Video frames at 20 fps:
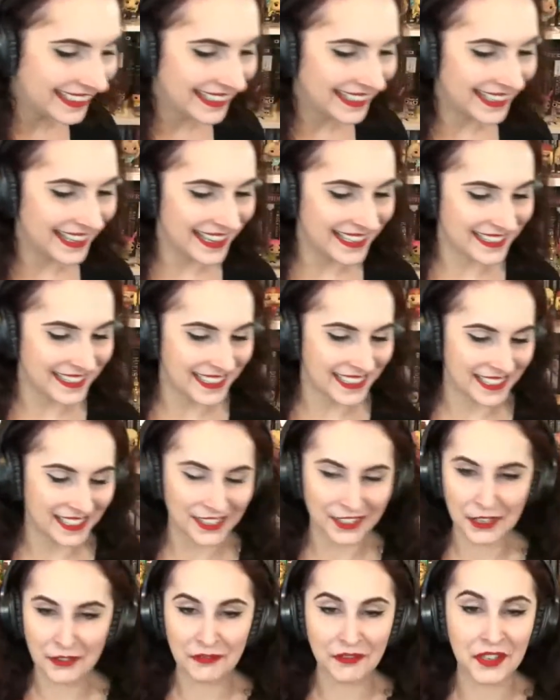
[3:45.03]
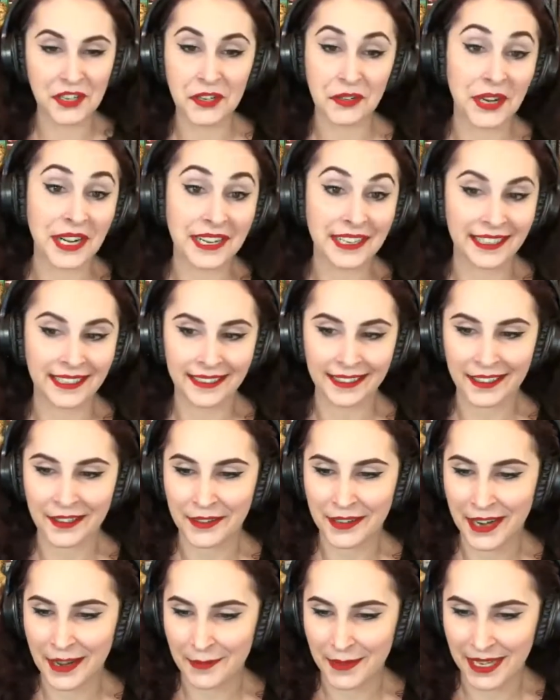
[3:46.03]
It's just good for drinking, you know
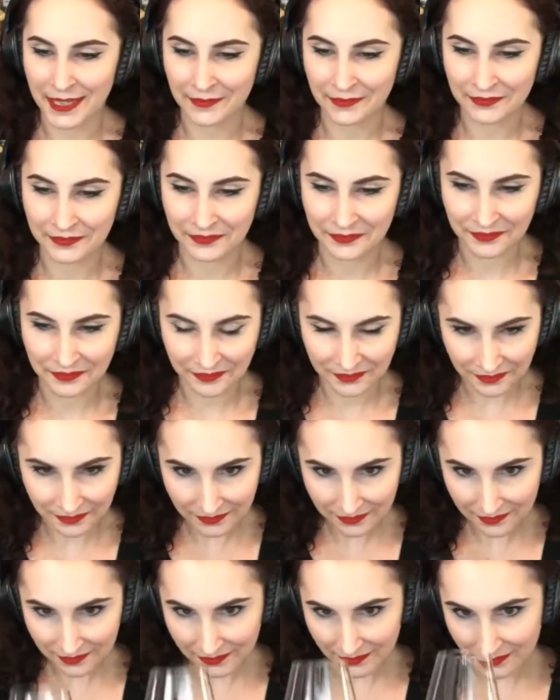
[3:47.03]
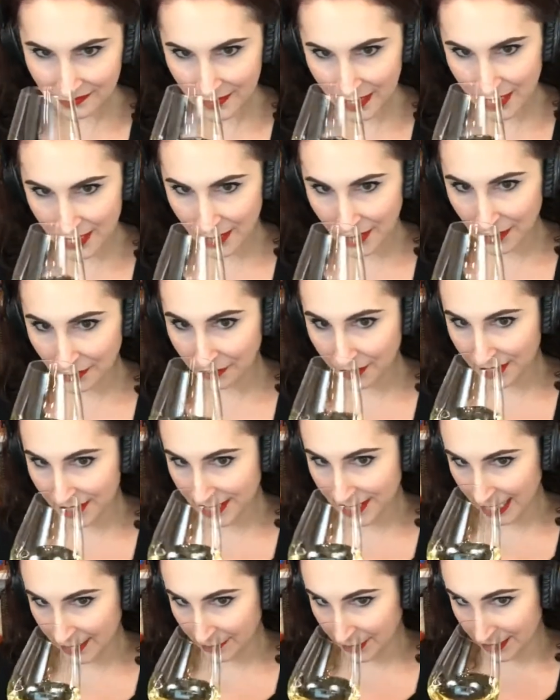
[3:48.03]
what I mean? So first
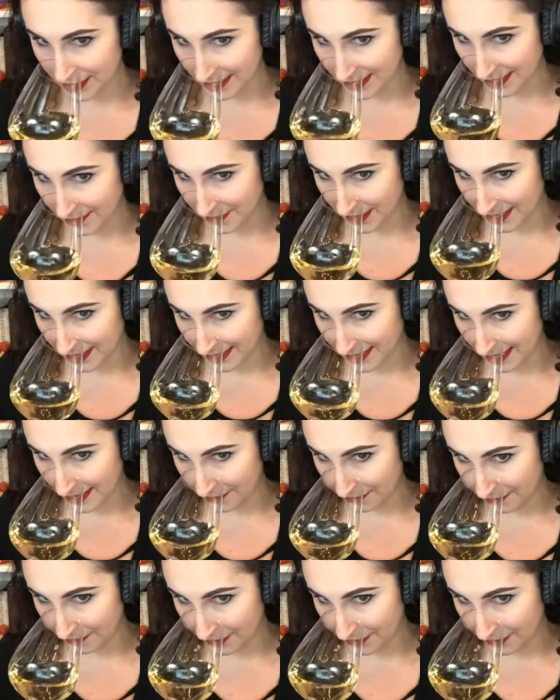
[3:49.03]
things first, let's give it a sniff.